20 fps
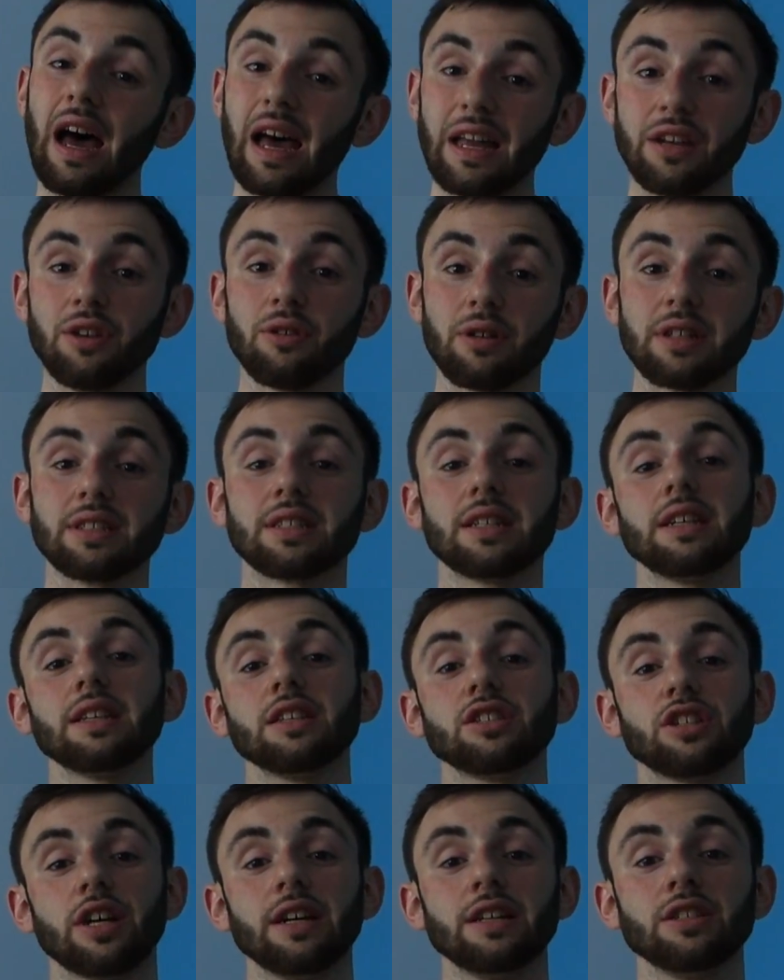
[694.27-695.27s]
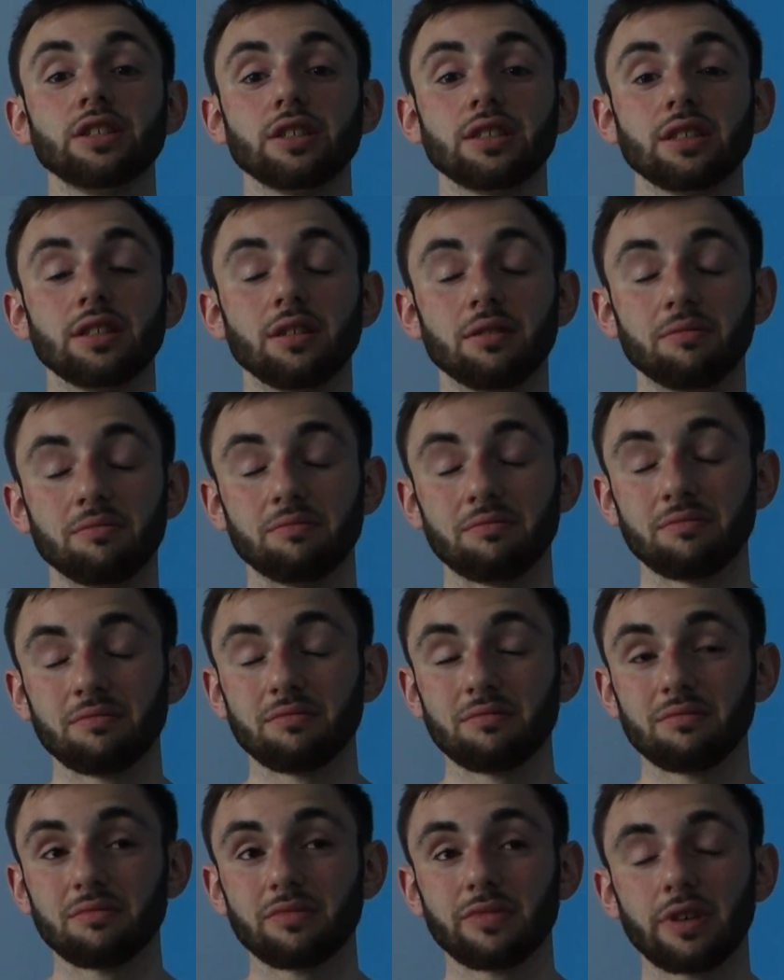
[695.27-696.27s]
and you can see the changes in them,
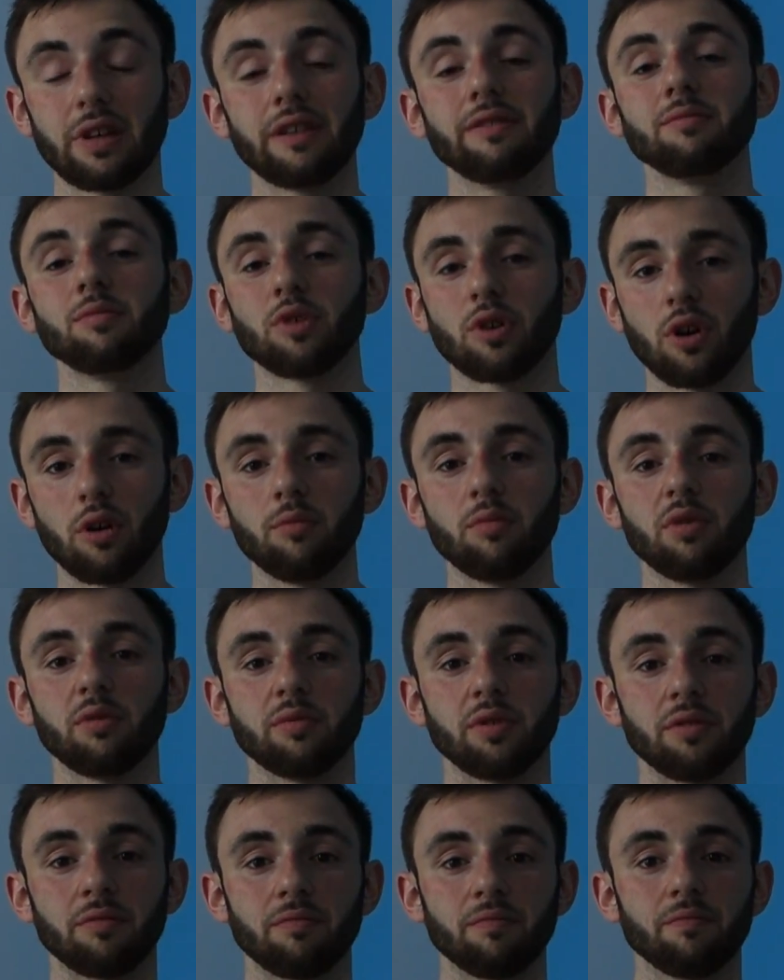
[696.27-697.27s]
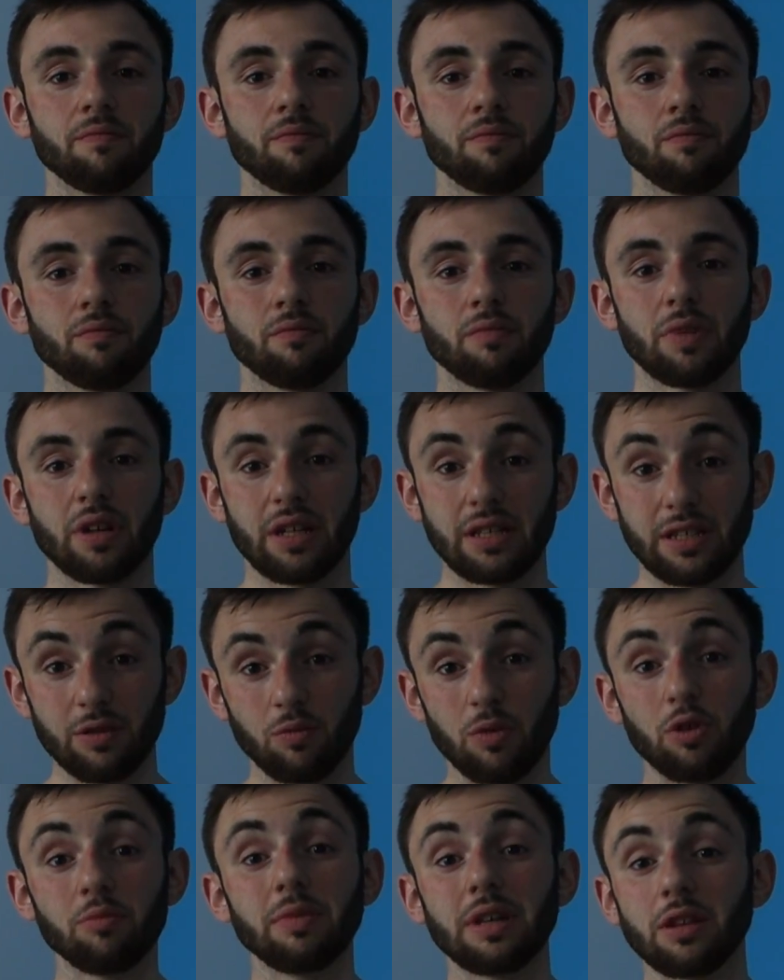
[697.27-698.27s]
give them a compliment, because it
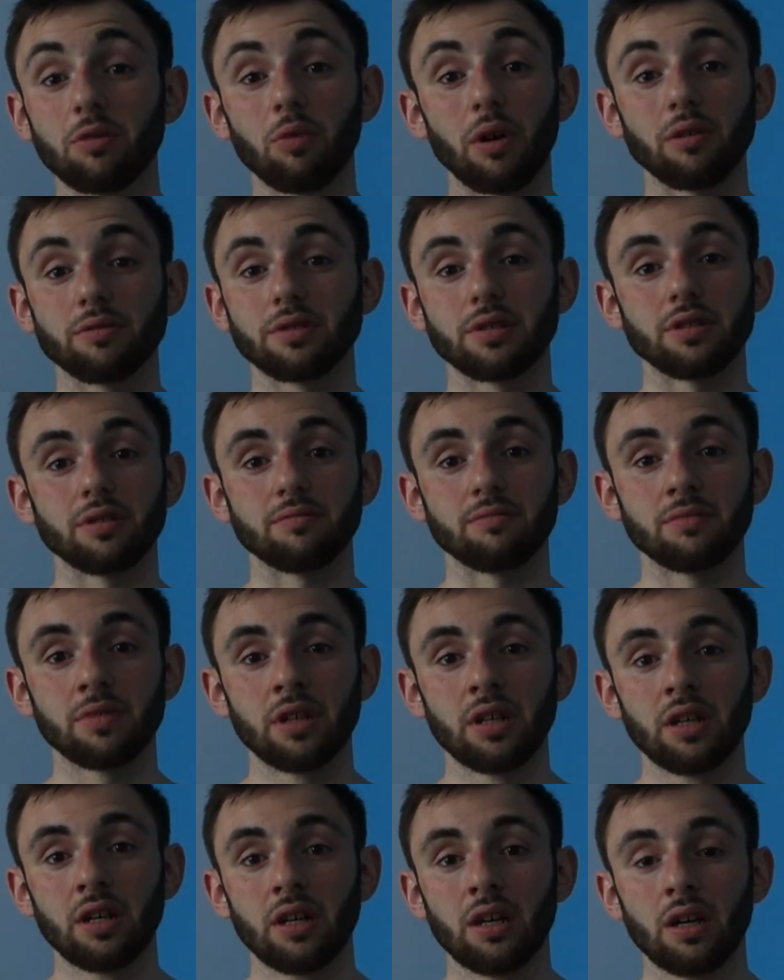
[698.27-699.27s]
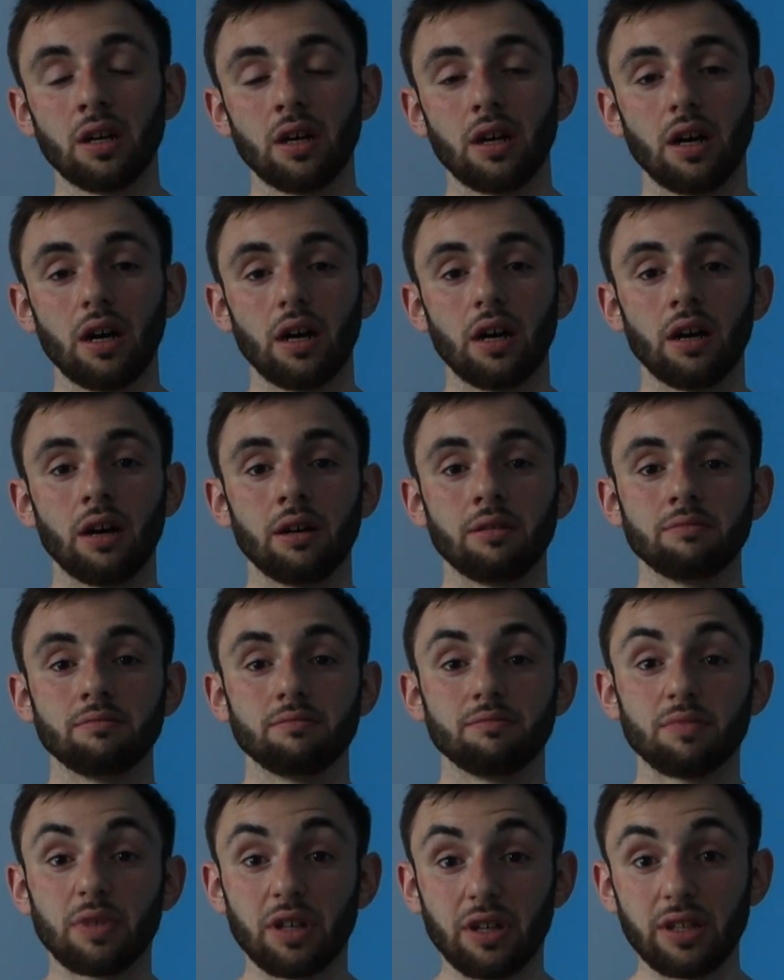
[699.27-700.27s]
will mean the world to them.
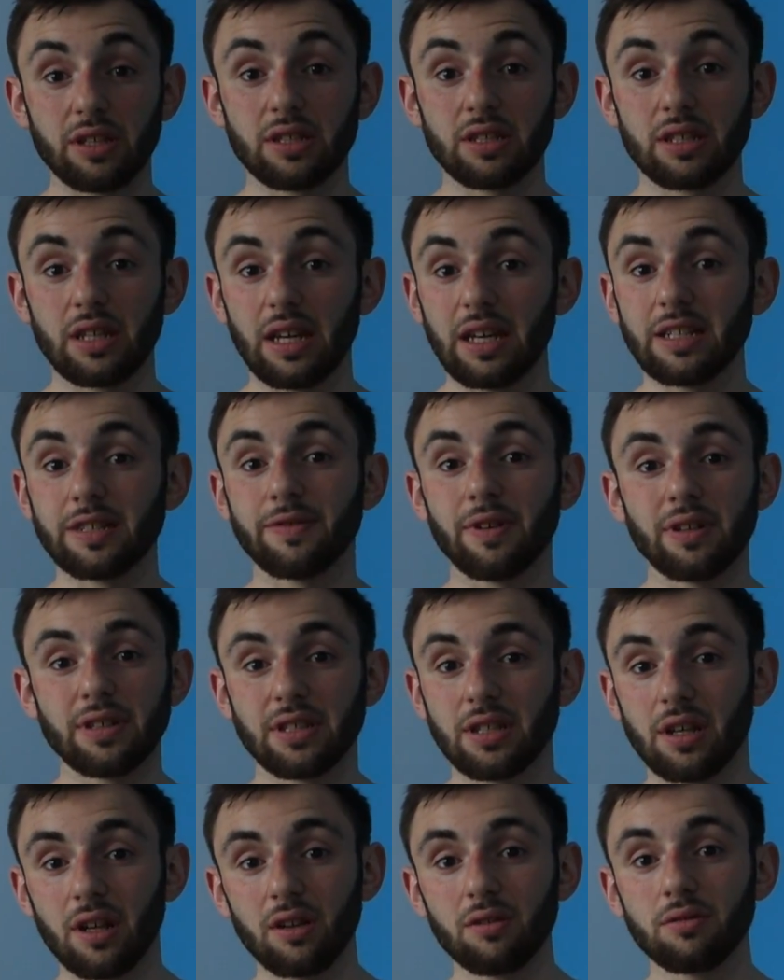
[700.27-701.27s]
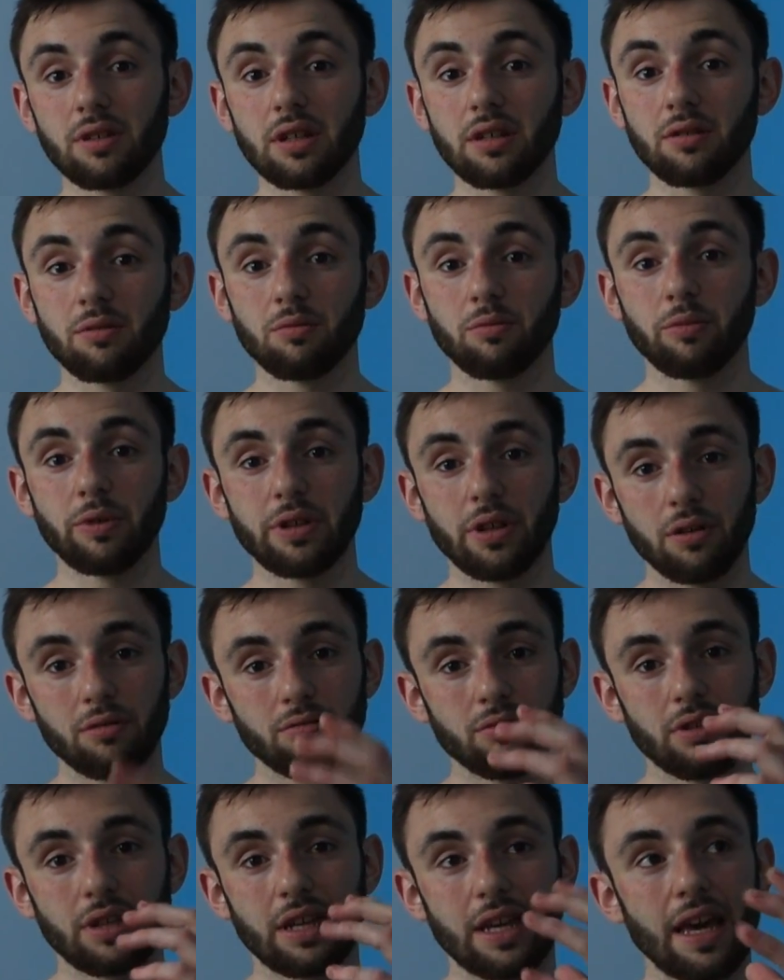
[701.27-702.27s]
Because it's very secluded. We
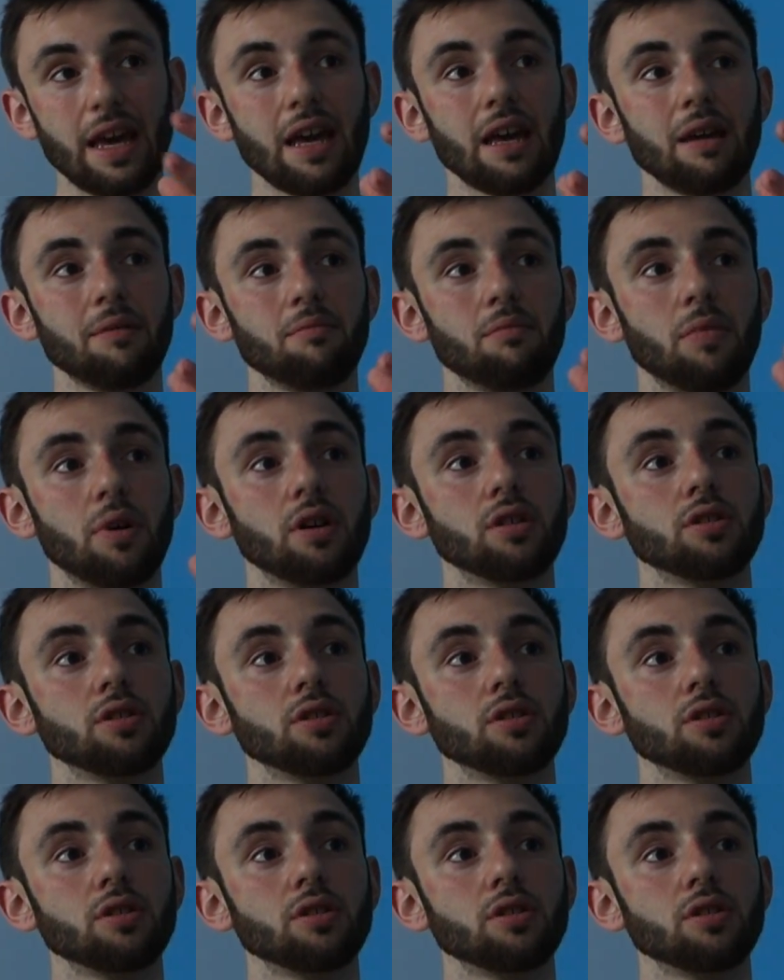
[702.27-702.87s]
don't get